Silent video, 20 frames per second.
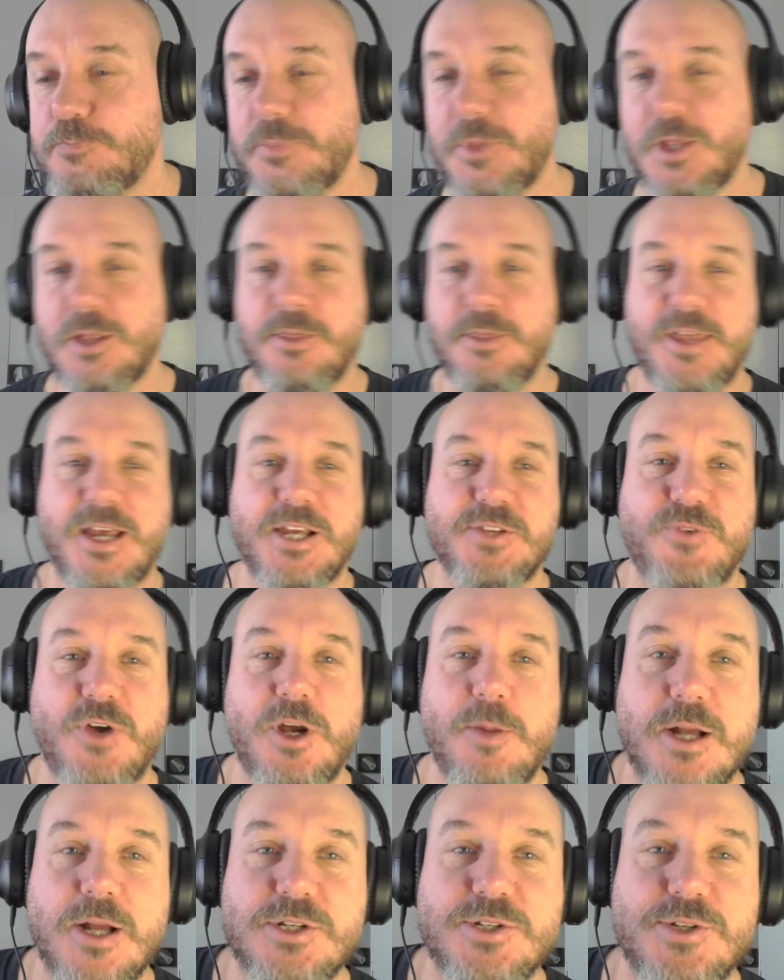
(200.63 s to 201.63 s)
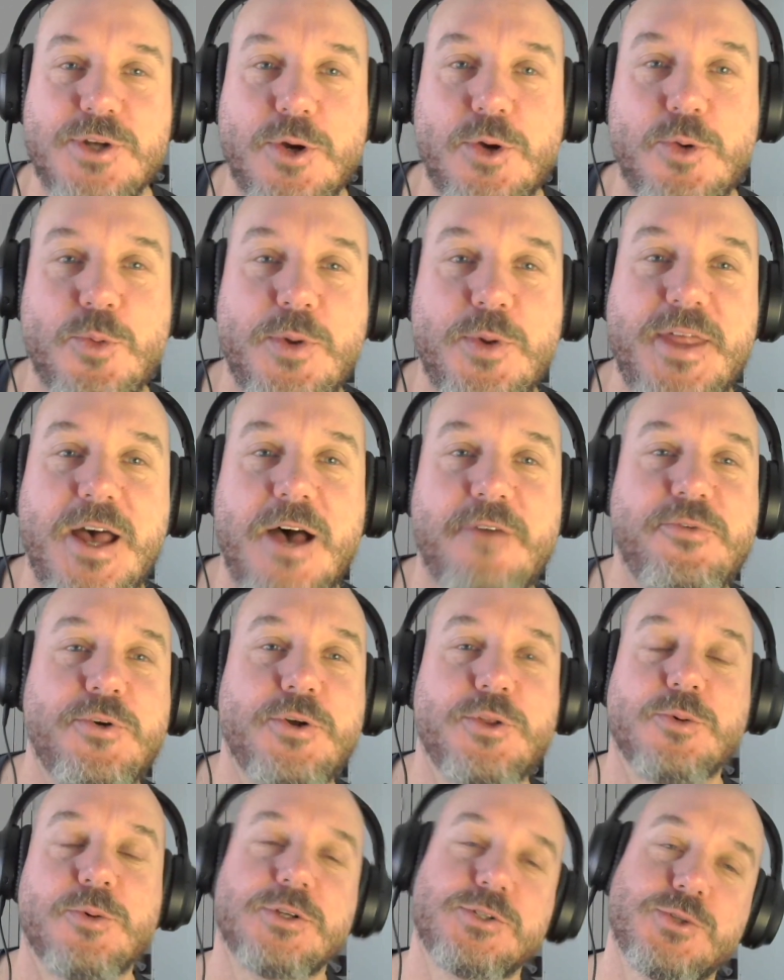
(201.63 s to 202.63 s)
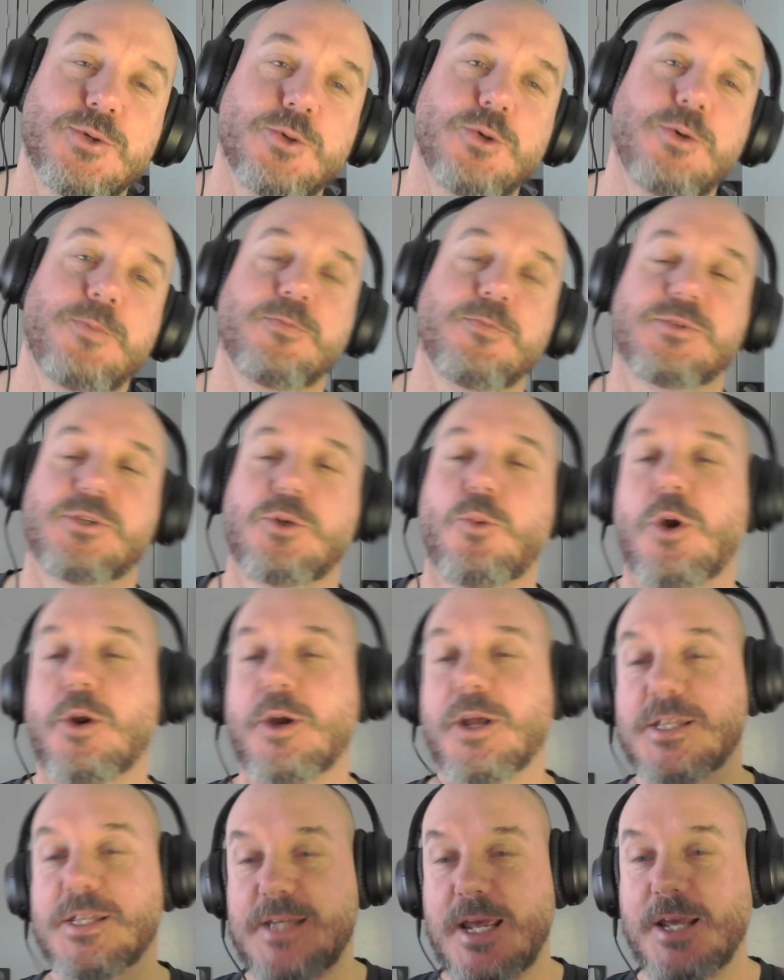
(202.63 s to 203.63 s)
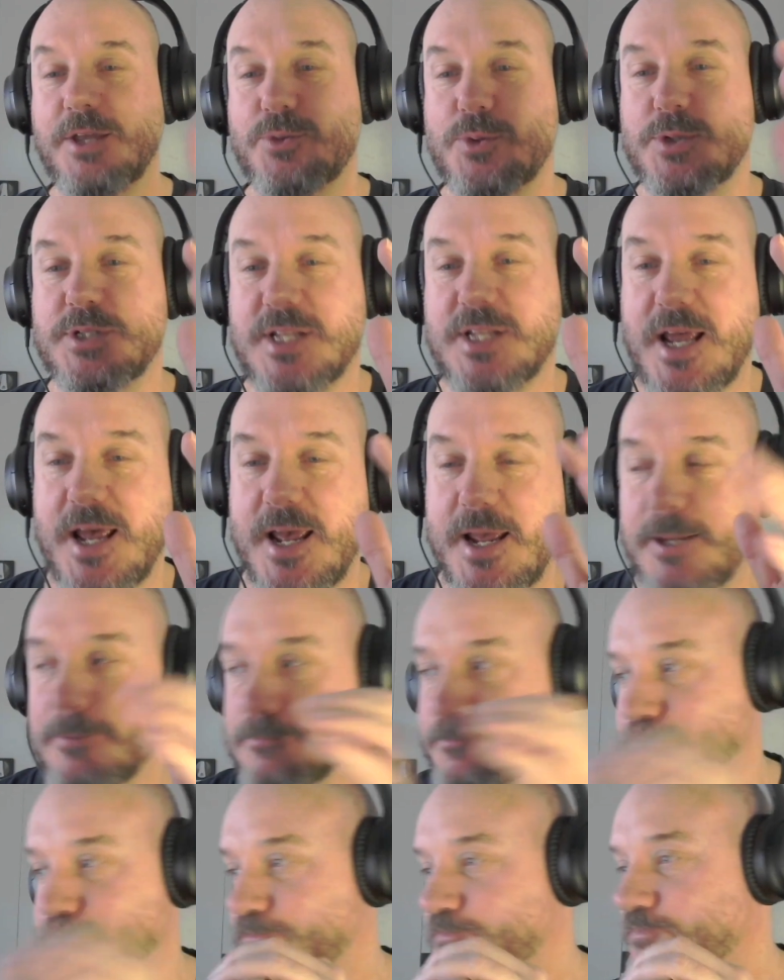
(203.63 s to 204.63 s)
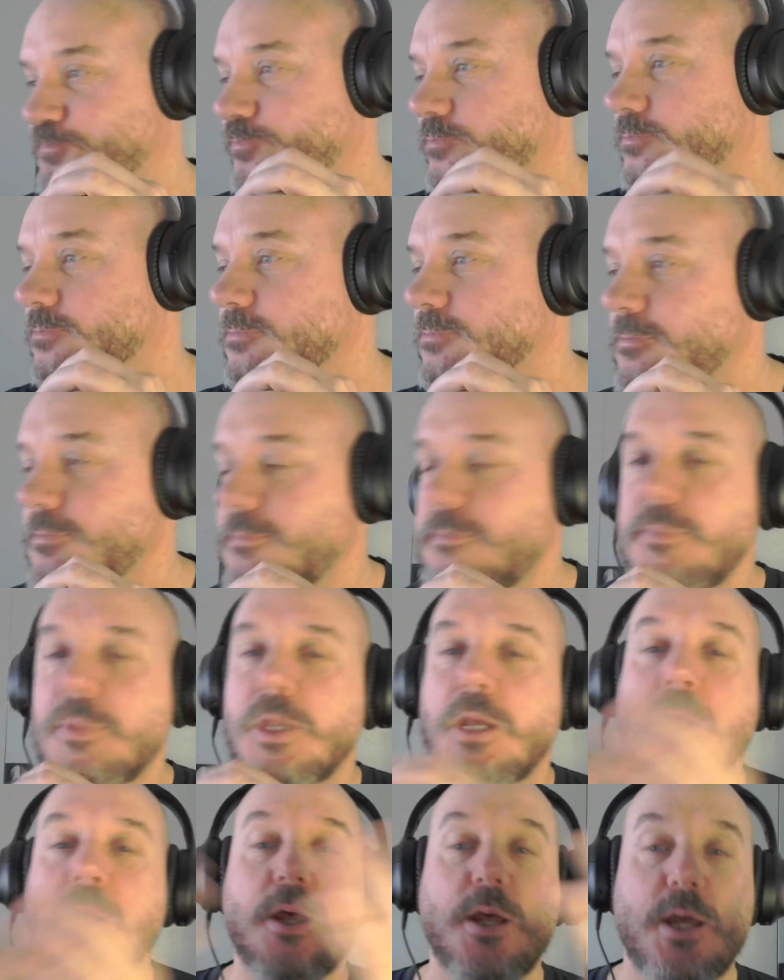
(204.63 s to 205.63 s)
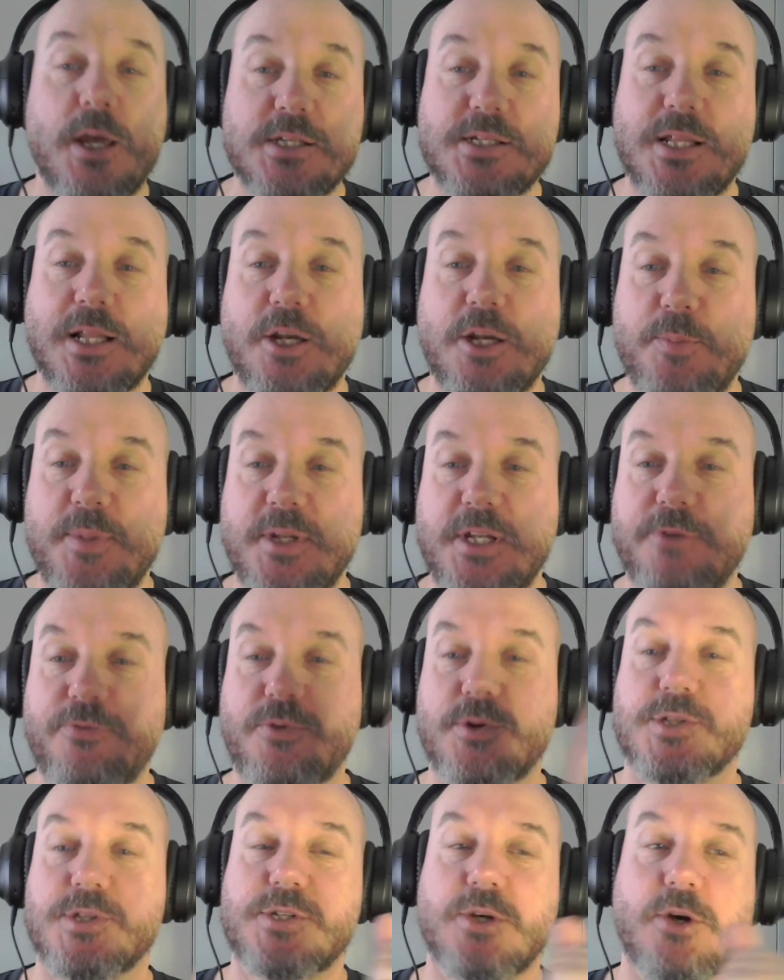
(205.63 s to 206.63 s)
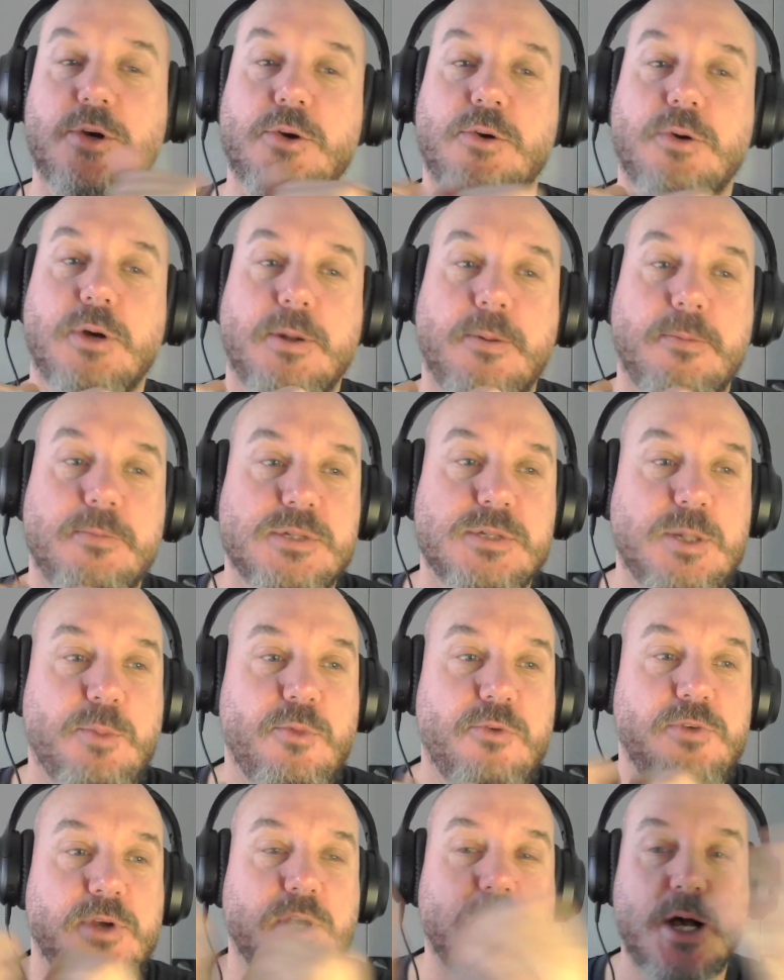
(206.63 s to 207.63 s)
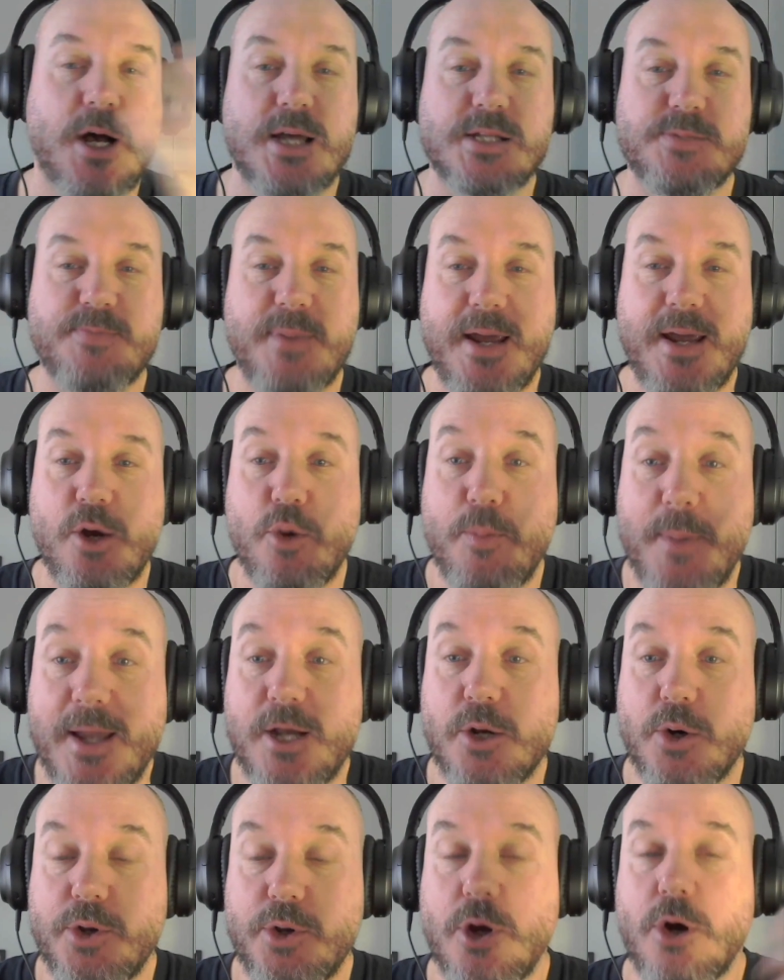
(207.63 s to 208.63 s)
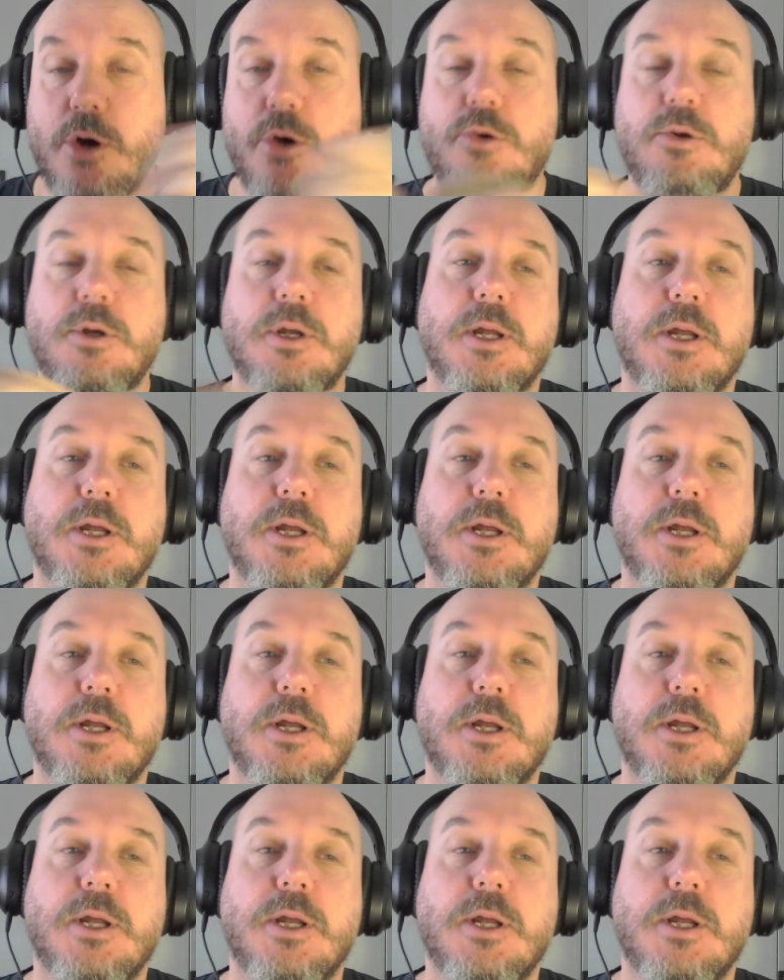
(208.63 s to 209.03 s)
Thanks very much. So without further ado, so what I'm going to take you through today is a little bit different. So some of you guys may or may not know